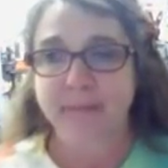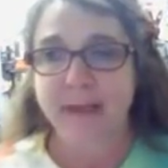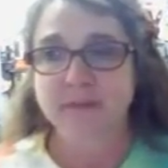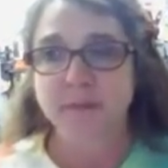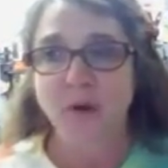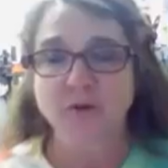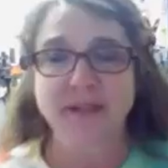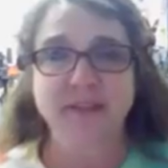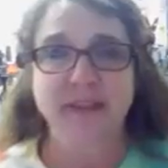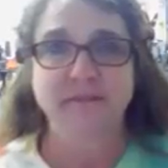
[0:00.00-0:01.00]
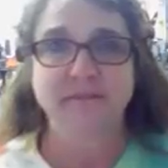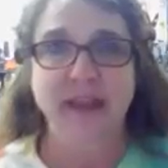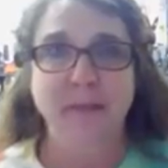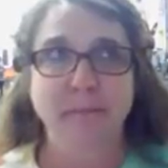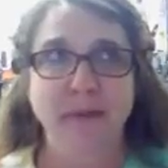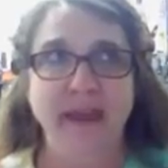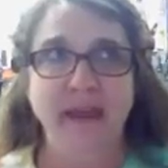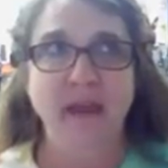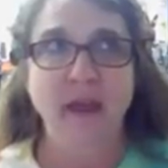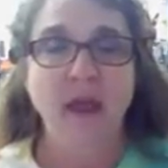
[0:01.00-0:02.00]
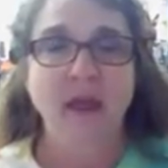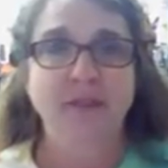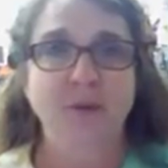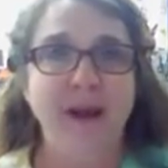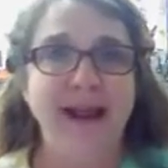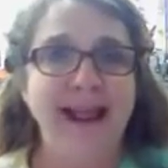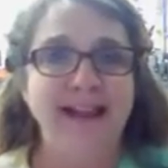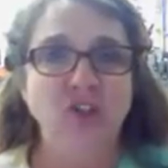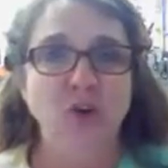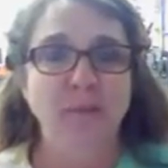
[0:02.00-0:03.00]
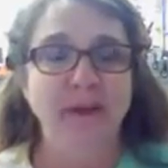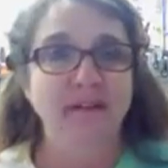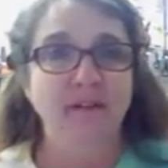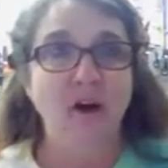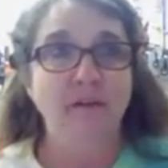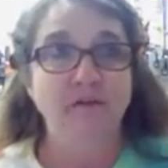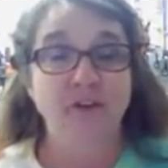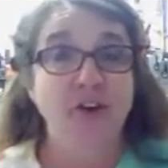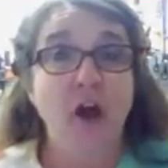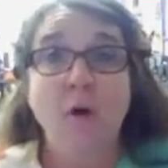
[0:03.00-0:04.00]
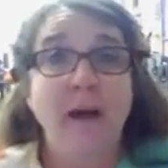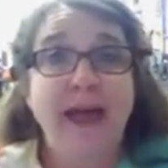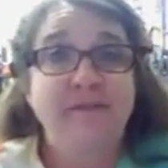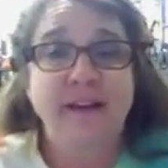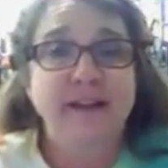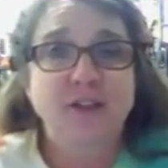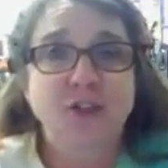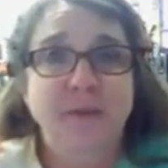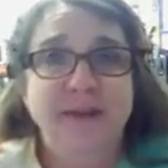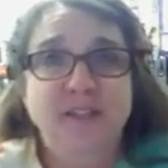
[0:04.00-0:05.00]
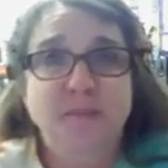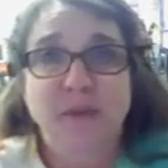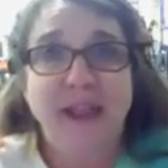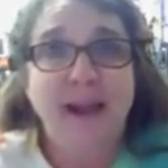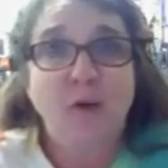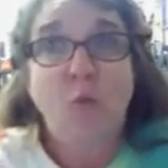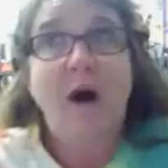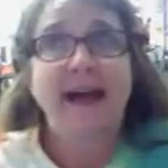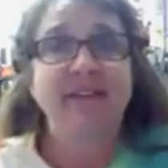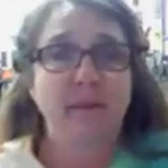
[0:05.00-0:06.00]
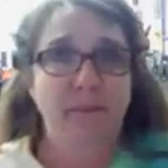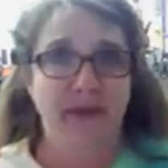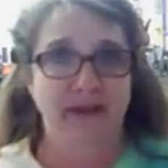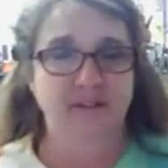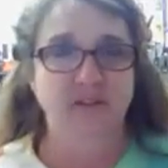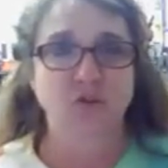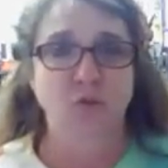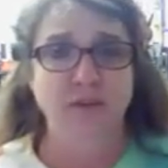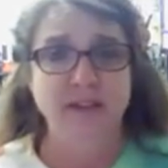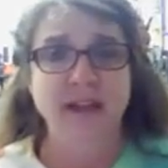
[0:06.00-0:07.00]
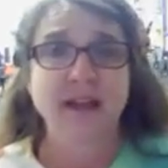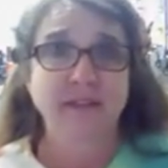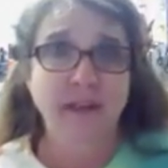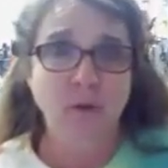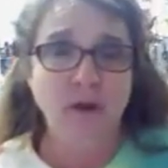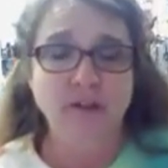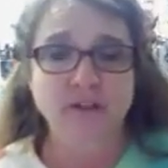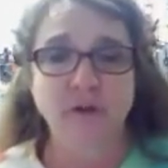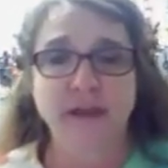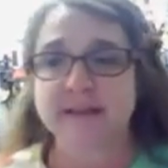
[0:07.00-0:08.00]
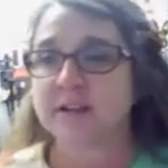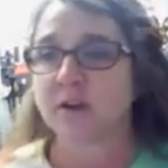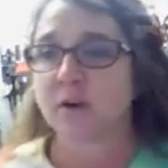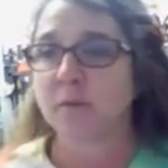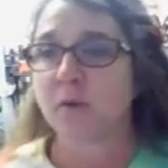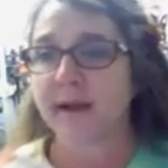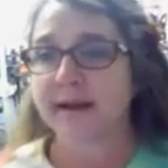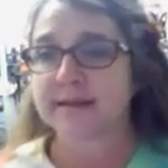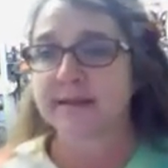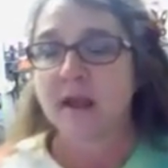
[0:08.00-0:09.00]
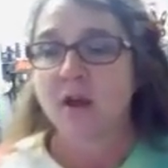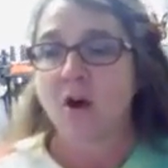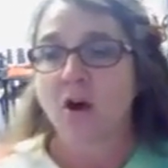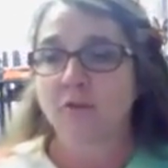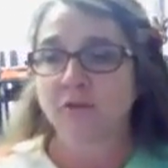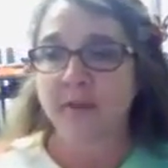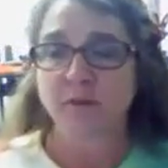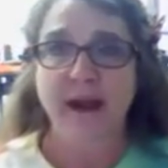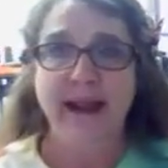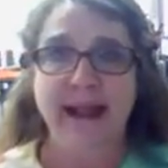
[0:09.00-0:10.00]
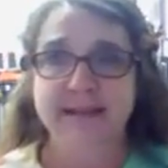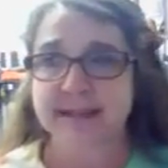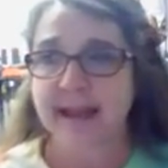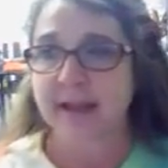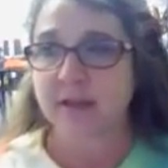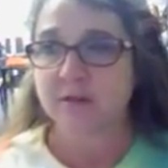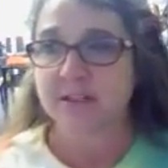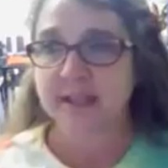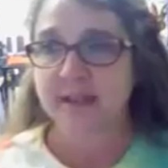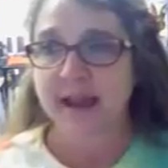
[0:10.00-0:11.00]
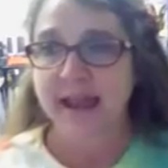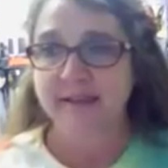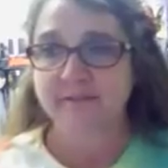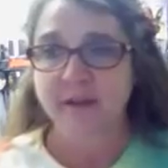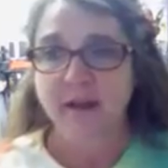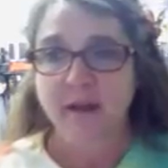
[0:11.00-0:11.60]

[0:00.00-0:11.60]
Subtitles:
I'm supposing that if they pick the right answer but offer no evidence to explain why they picked the source, they would also get 0 points. Over on the right-hand side, you see that I have